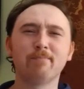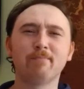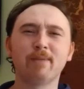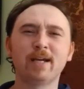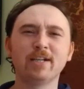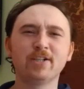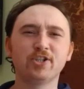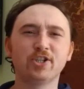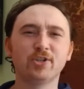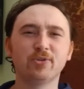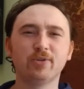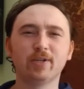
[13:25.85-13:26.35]

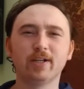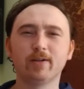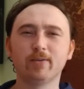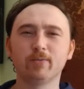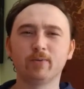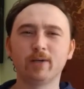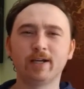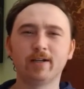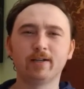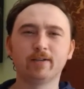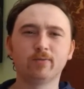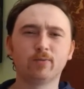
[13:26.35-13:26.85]
bench unit
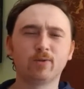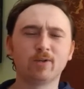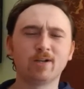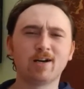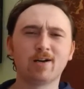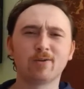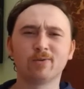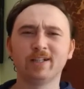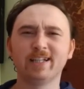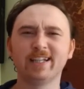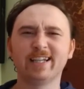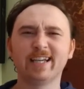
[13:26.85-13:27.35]
when we're
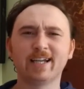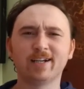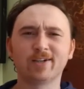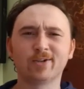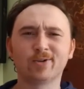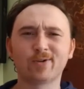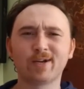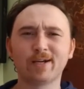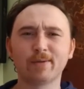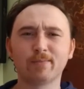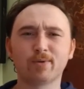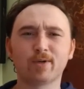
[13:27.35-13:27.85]
not really getting
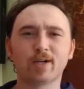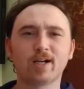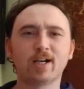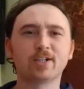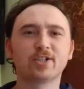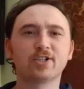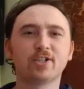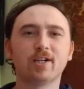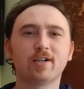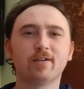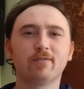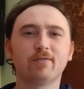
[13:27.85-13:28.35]
great
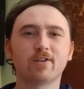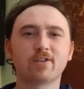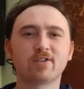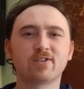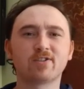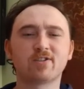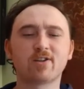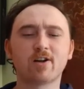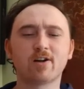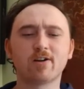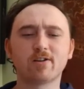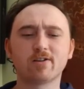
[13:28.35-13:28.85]
production out of our
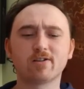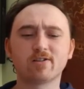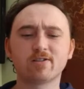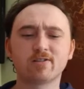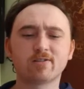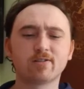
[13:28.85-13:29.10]
starters.